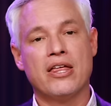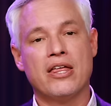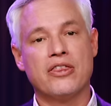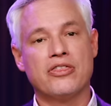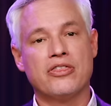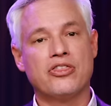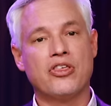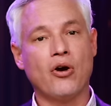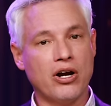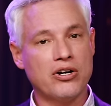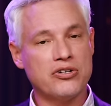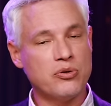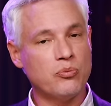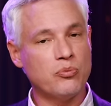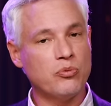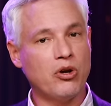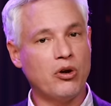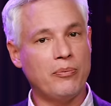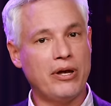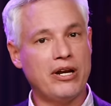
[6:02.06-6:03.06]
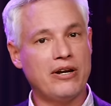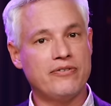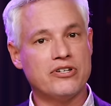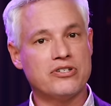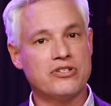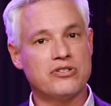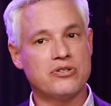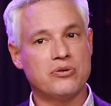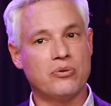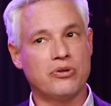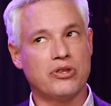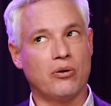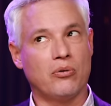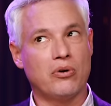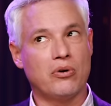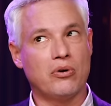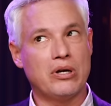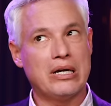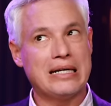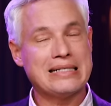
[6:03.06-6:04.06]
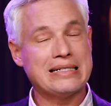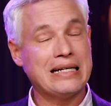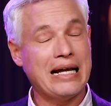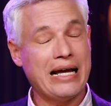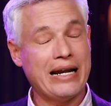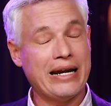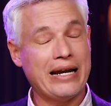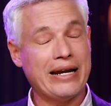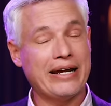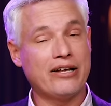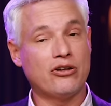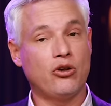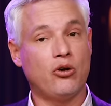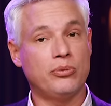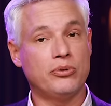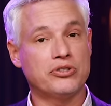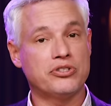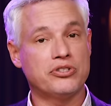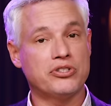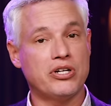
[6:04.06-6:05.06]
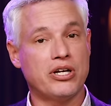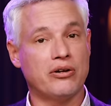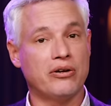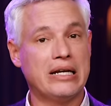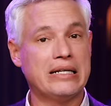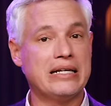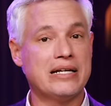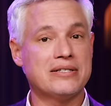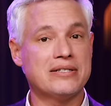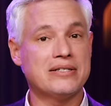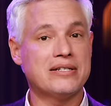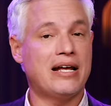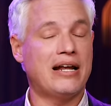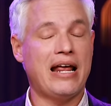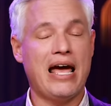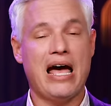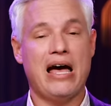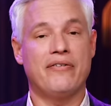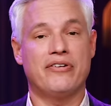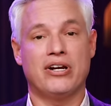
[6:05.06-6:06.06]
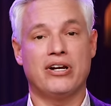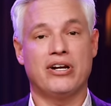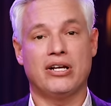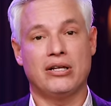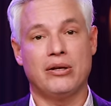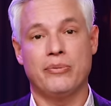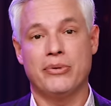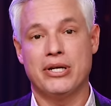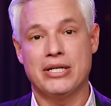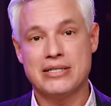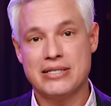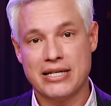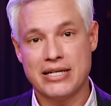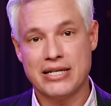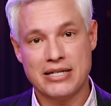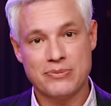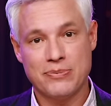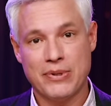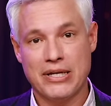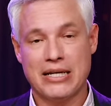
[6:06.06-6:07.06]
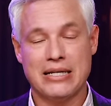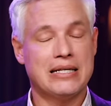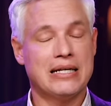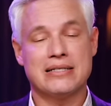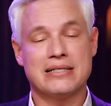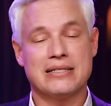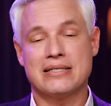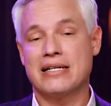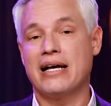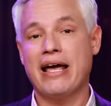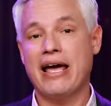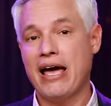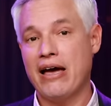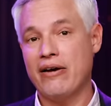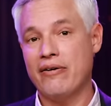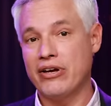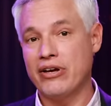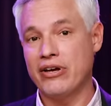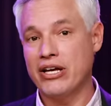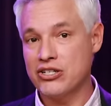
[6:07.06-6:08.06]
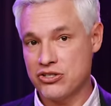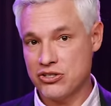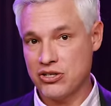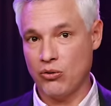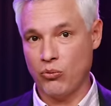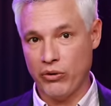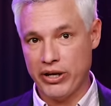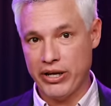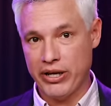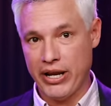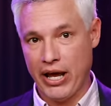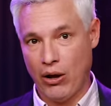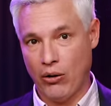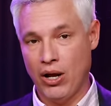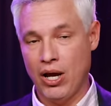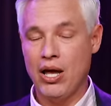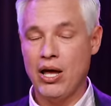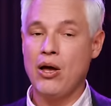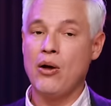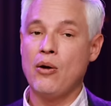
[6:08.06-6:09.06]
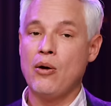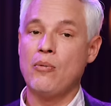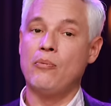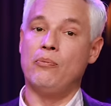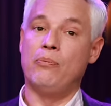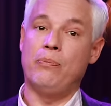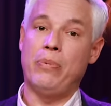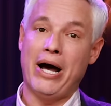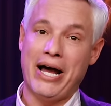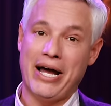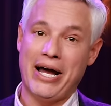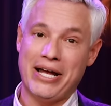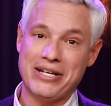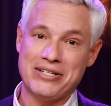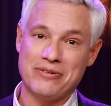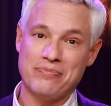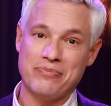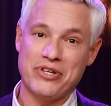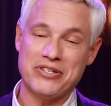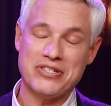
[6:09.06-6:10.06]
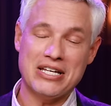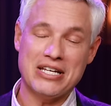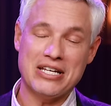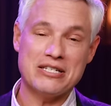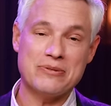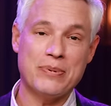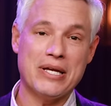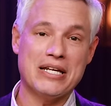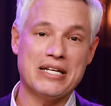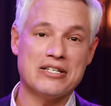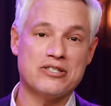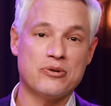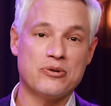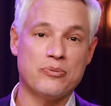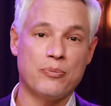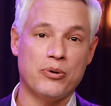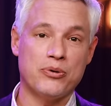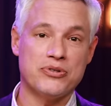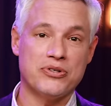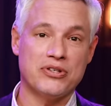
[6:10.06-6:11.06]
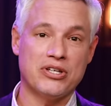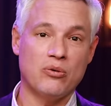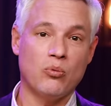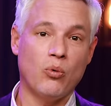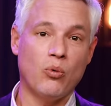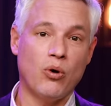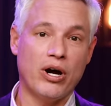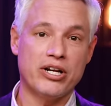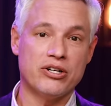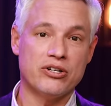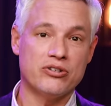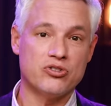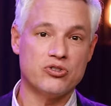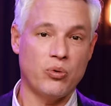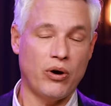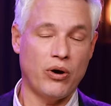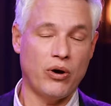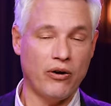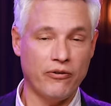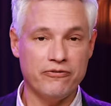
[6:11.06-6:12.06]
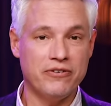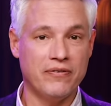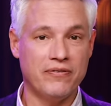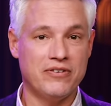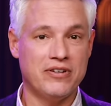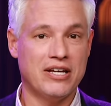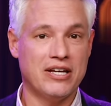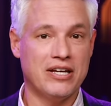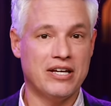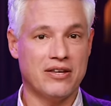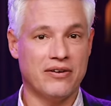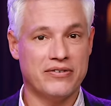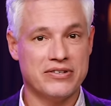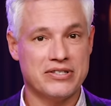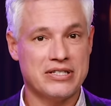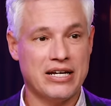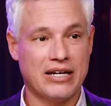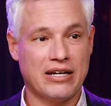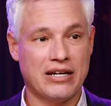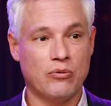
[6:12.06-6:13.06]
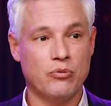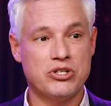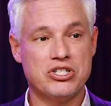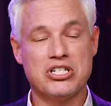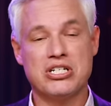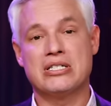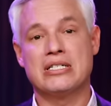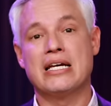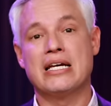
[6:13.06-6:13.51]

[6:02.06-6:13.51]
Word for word: There are some real benefits to it though. It's not a global shutter. It does not have an unlimited sync speed. It does not have instant readout. But the sync speed is supposedly 1 1250th of a second, which is